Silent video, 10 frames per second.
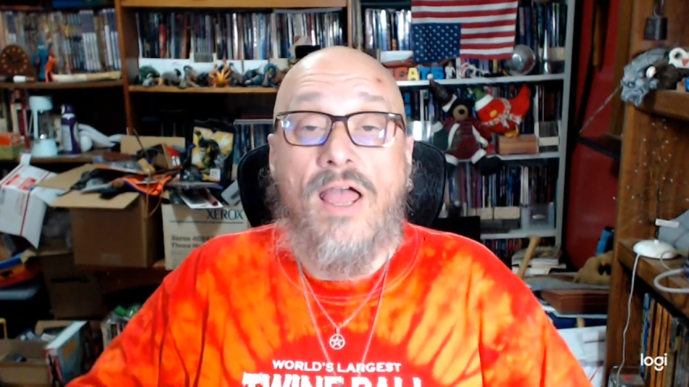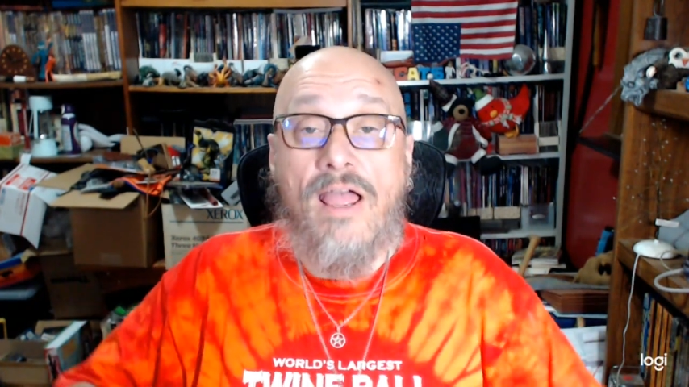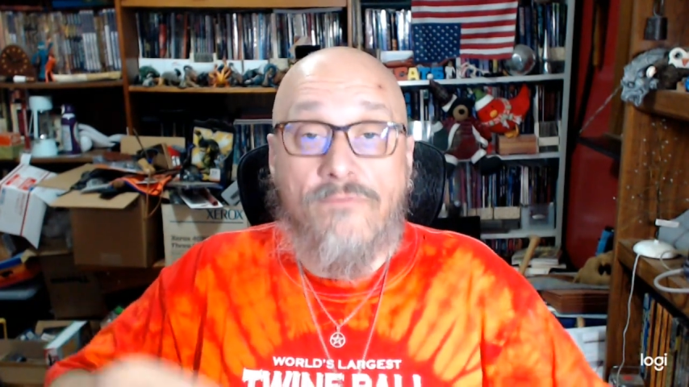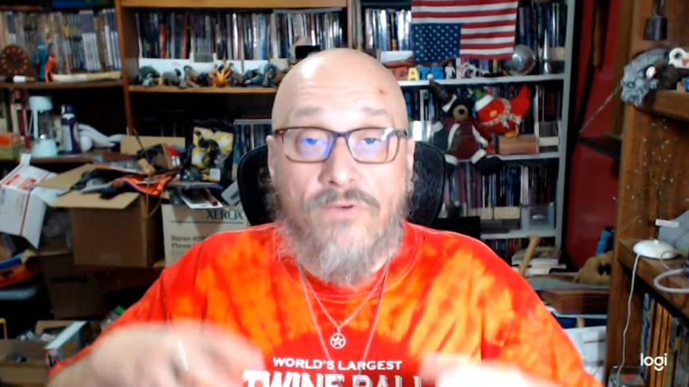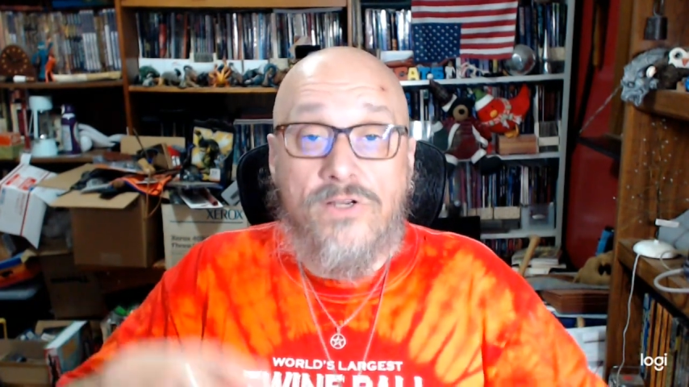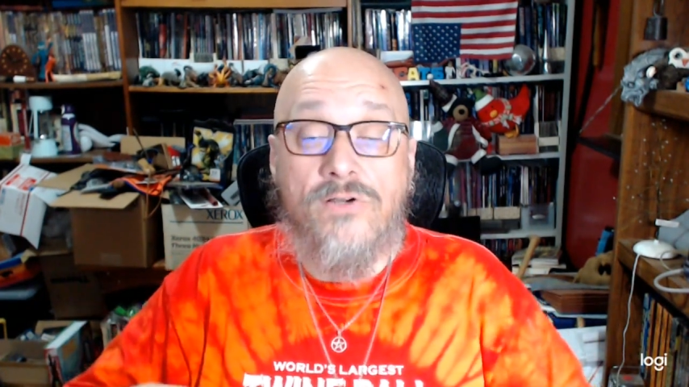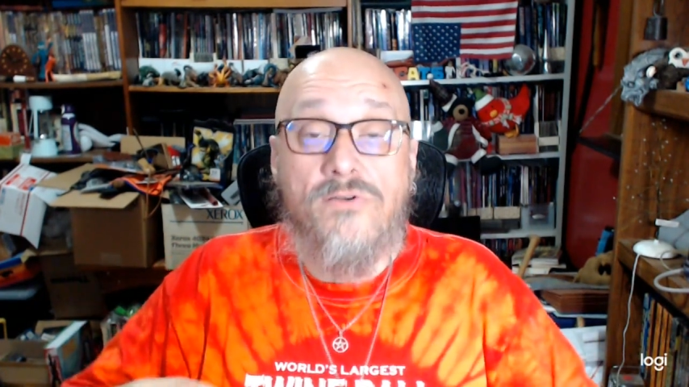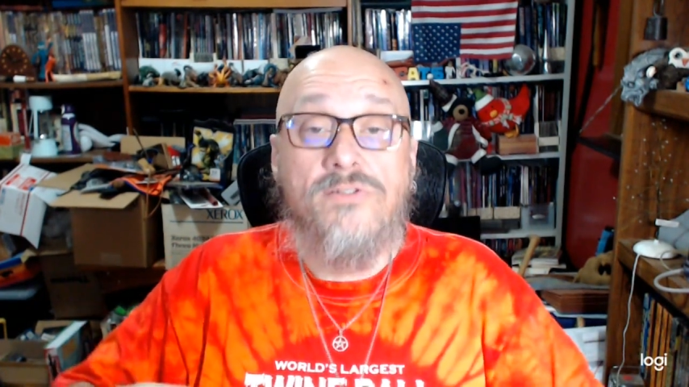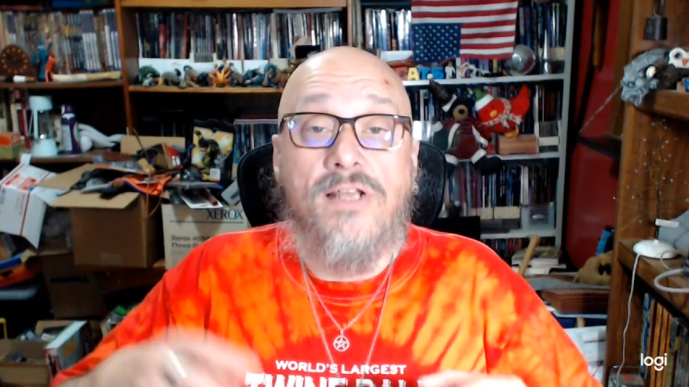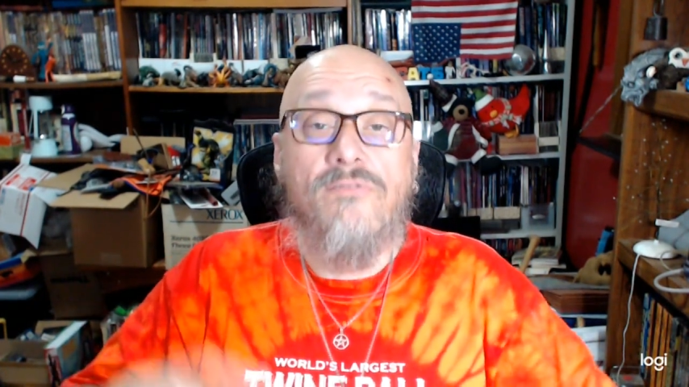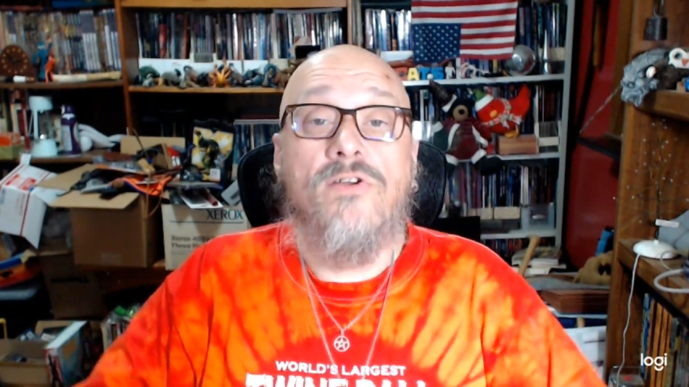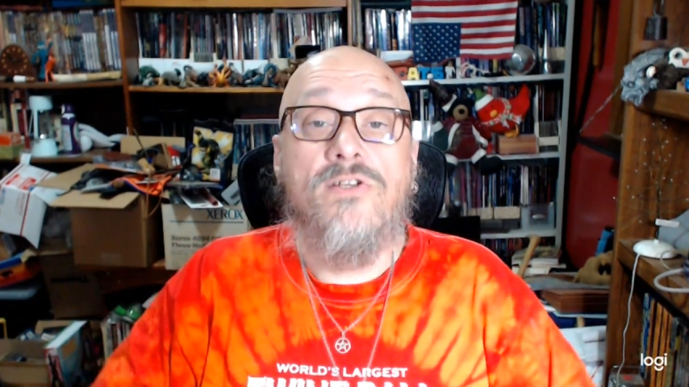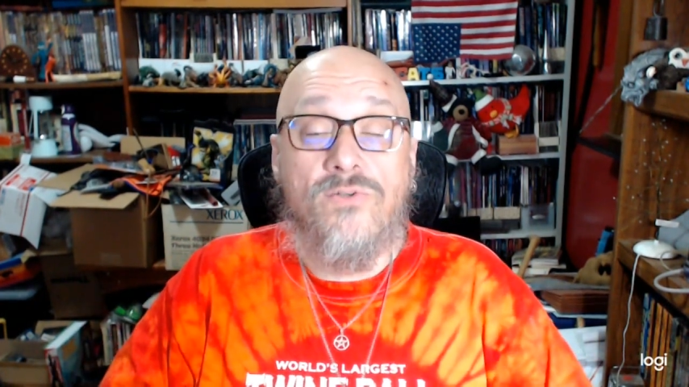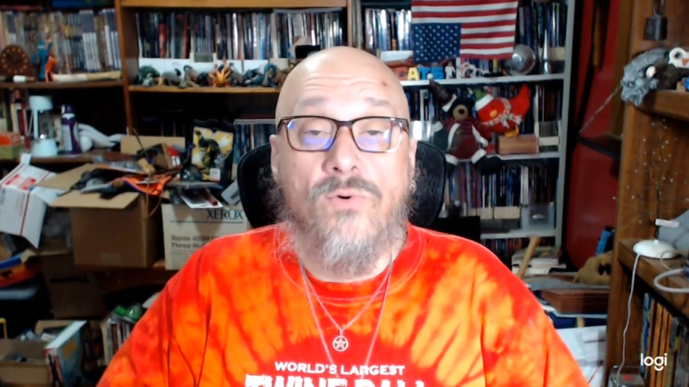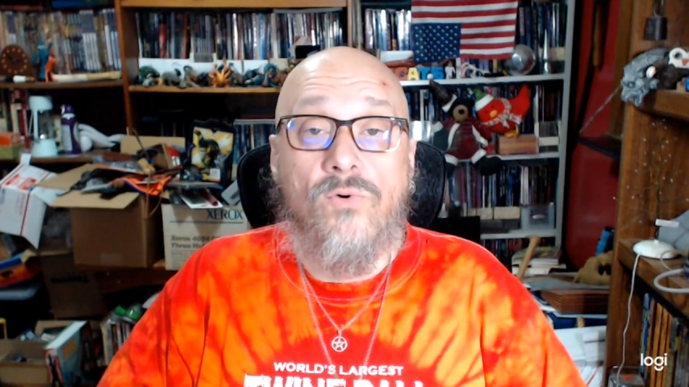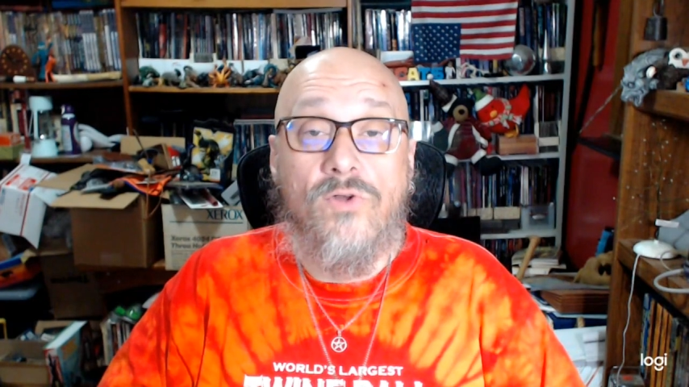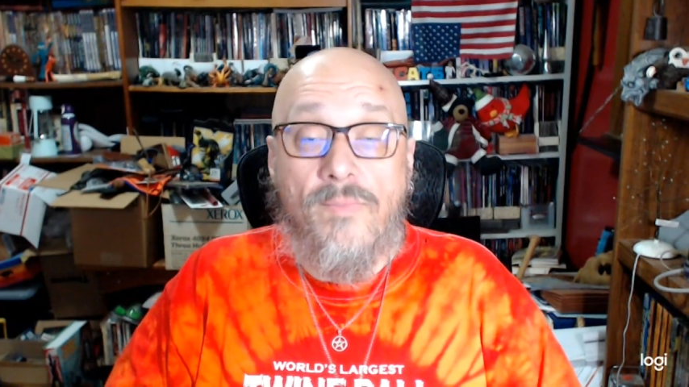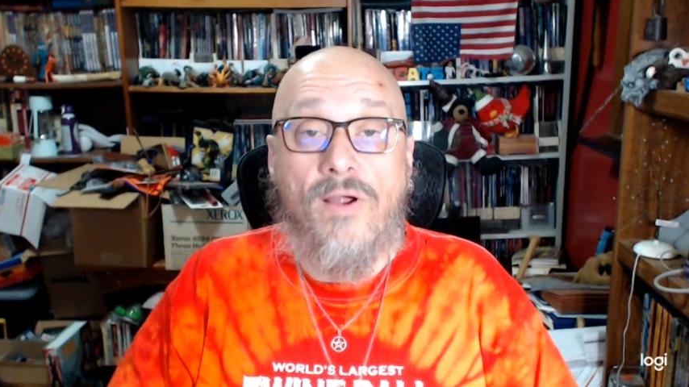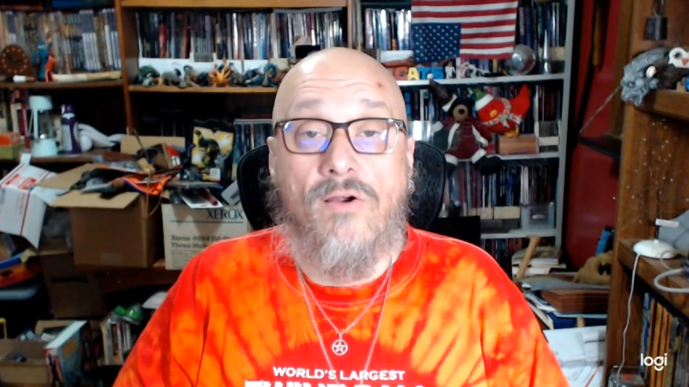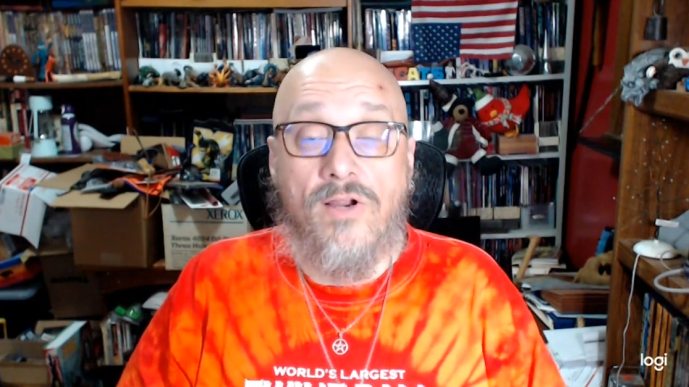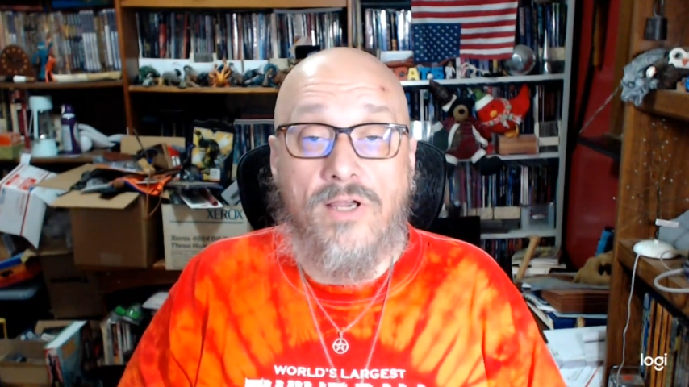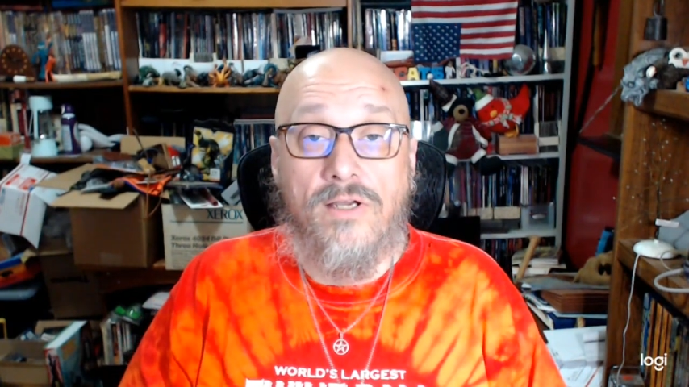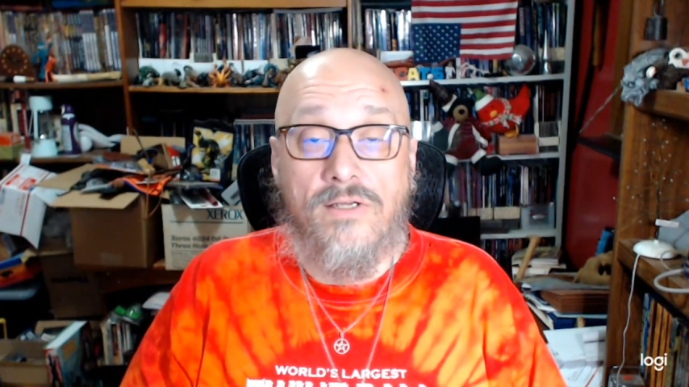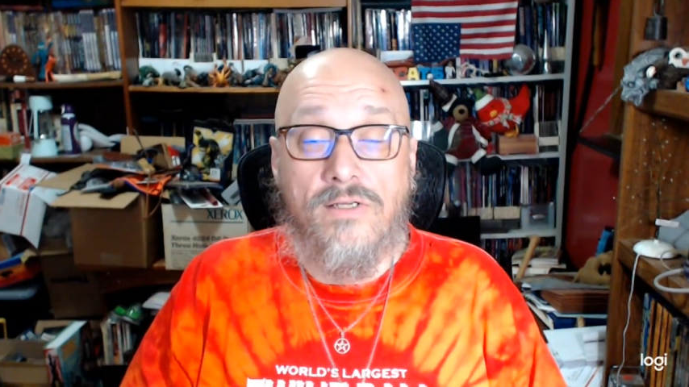ever used in every school in America.